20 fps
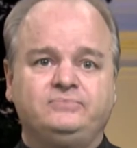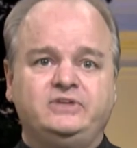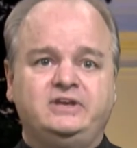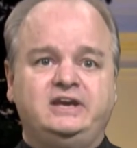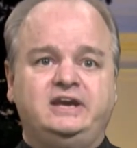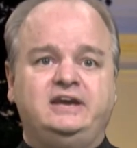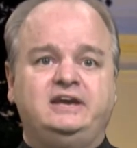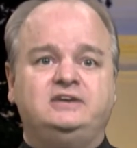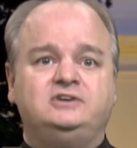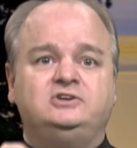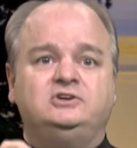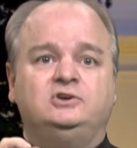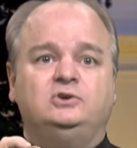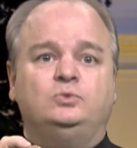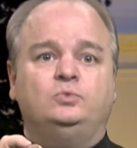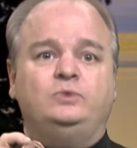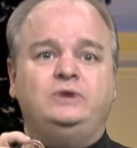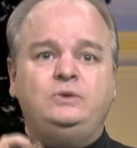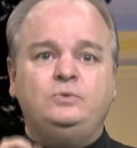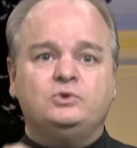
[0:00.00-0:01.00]
And
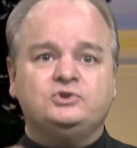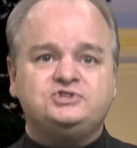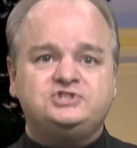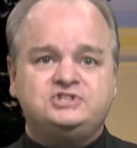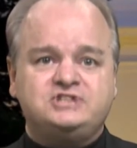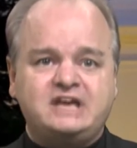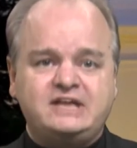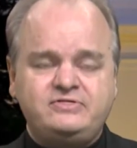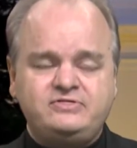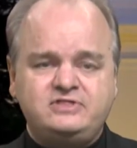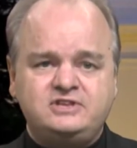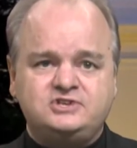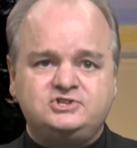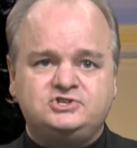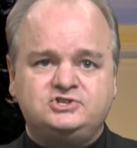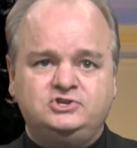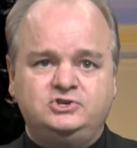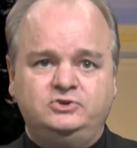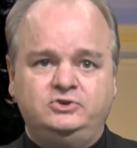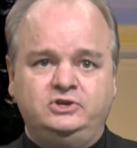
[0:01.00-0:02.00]
we will send this
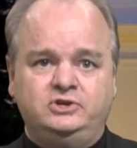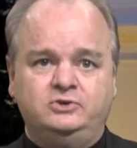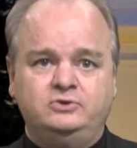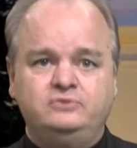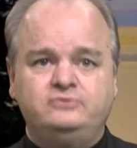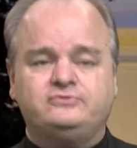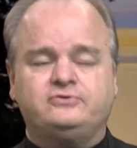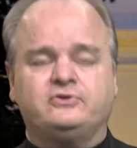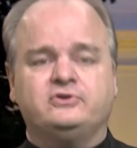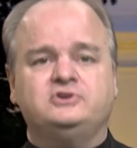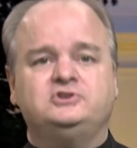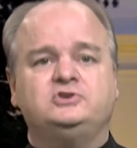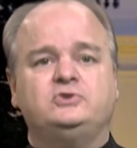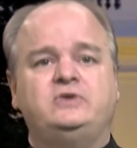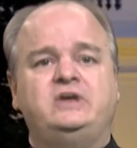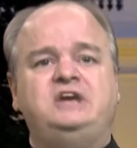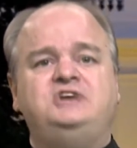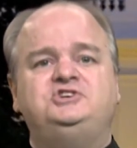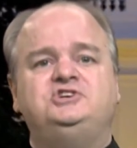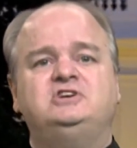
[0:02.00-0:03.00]
to you for a
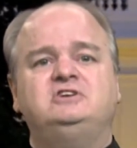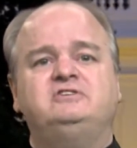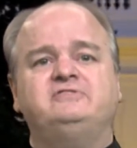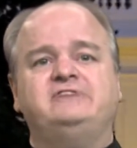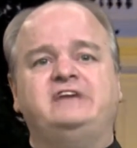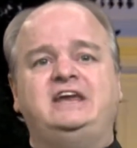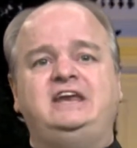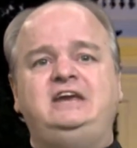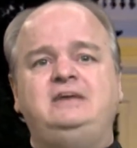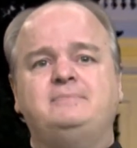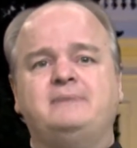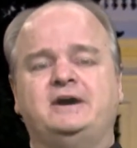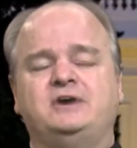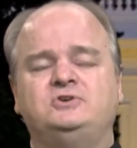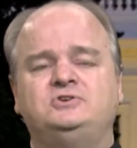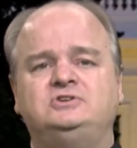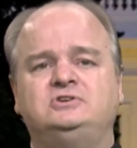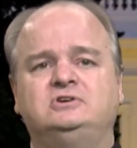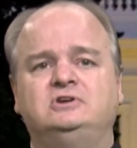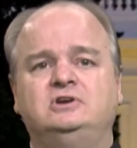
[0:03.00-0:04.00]
donation of any amount
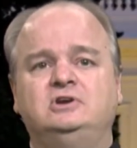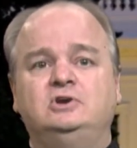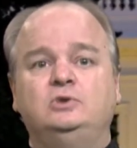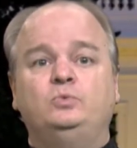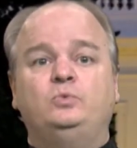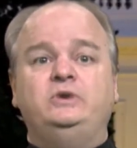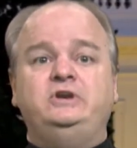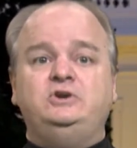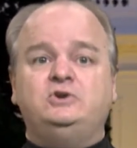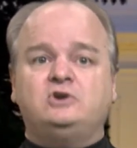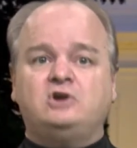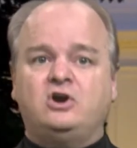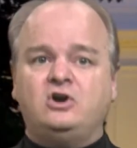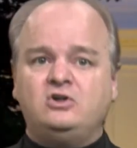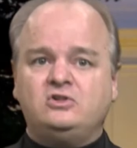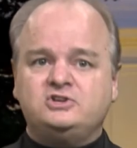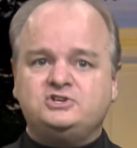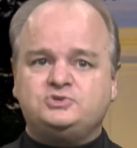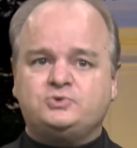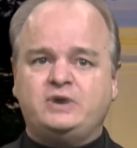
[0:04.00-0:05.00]
when you call
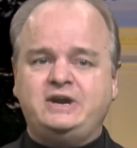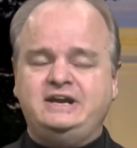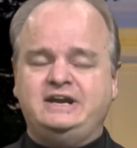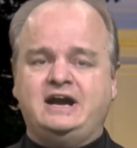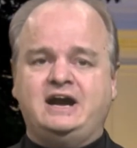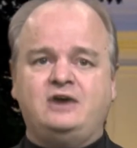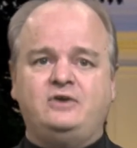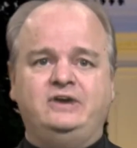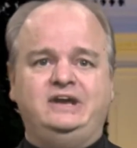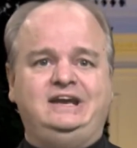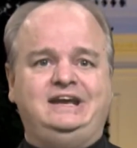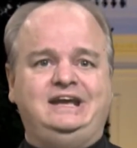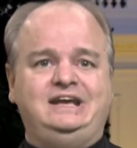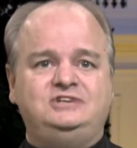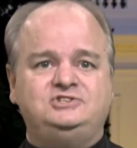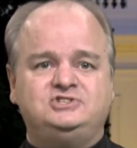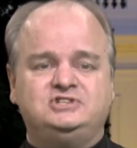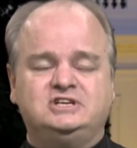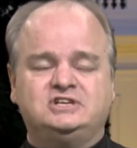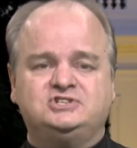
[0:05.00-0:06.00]
us right now at
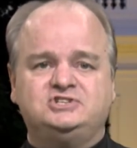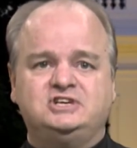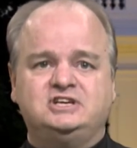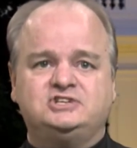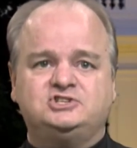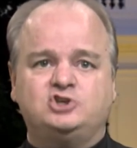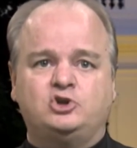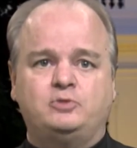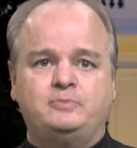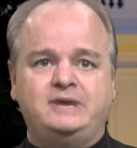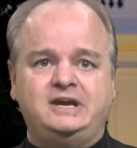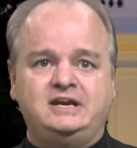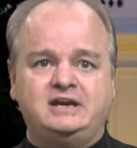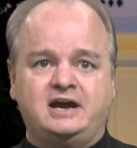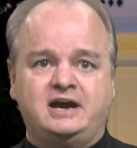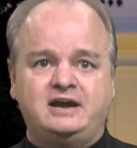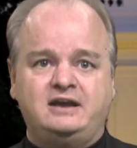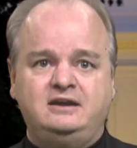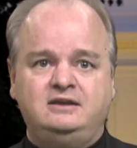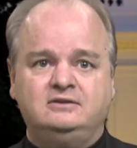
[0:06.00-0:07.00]

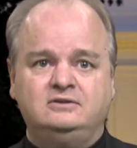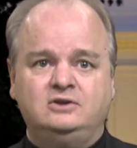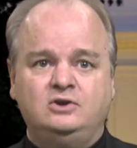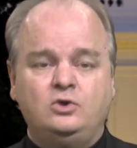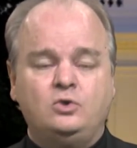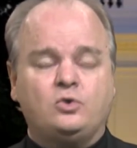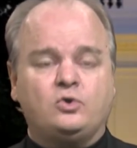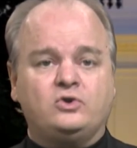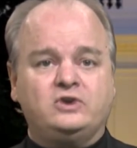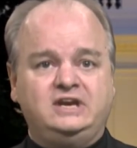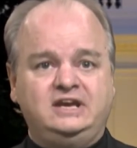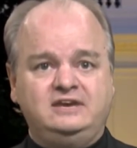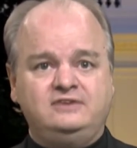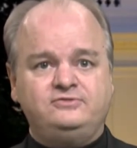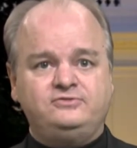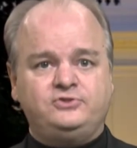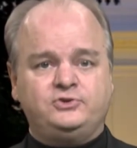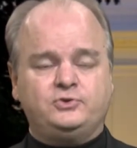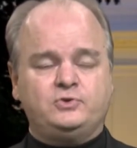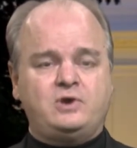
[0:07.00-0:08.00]
866-OBEY-GOD or give
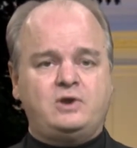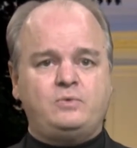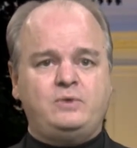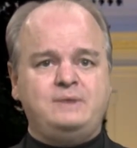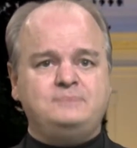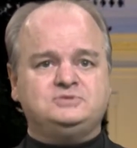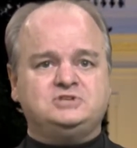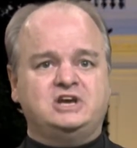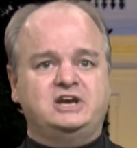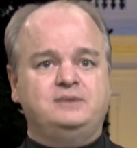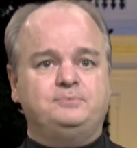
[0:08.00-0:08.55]
through our website,